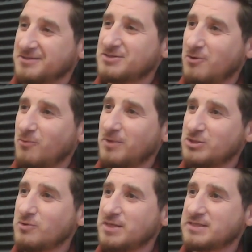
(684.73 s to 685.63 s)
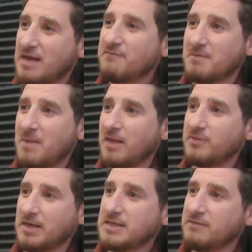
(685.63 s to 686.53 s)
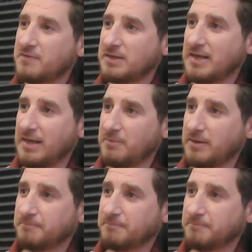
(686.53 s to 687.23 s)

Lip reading: so we do this every month in a different library.